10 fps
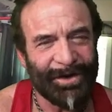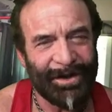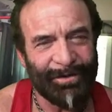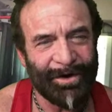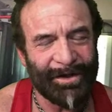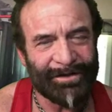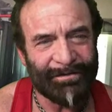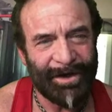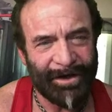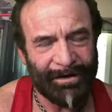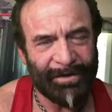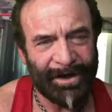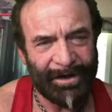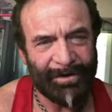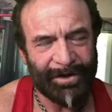where they run some harem
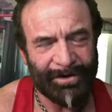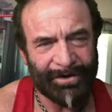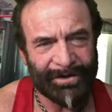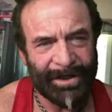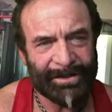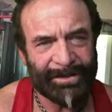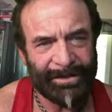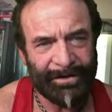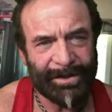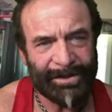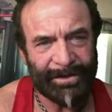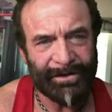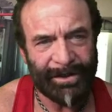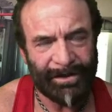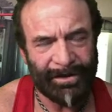game and the girls actually know each
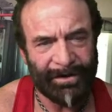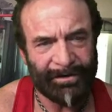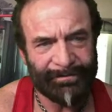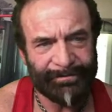other and get along